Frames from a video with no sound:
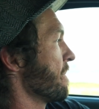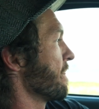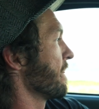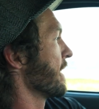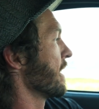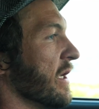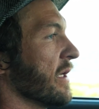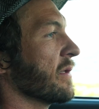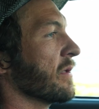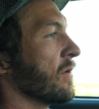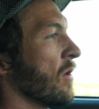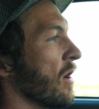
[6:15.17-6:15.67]

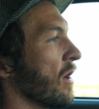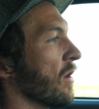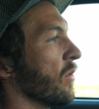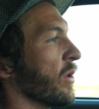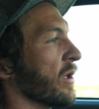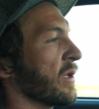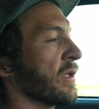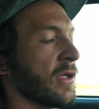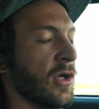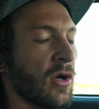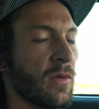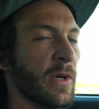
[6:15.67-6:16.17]
This car
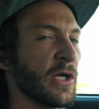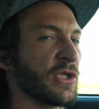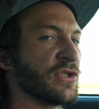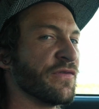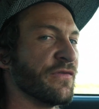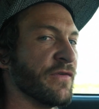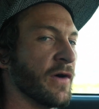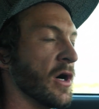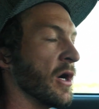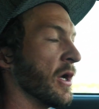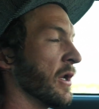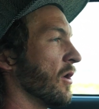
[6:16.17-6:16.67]
was so much
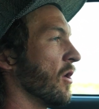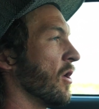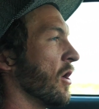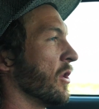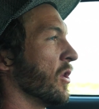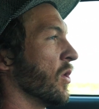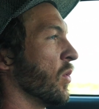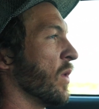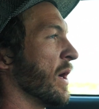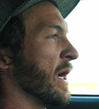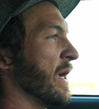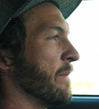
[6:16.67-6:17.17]
fun on
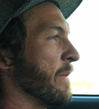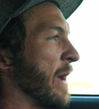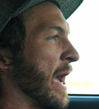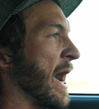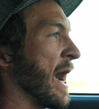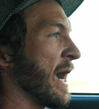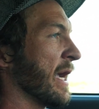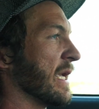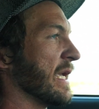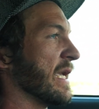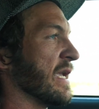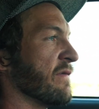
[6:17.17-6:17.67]
the way back,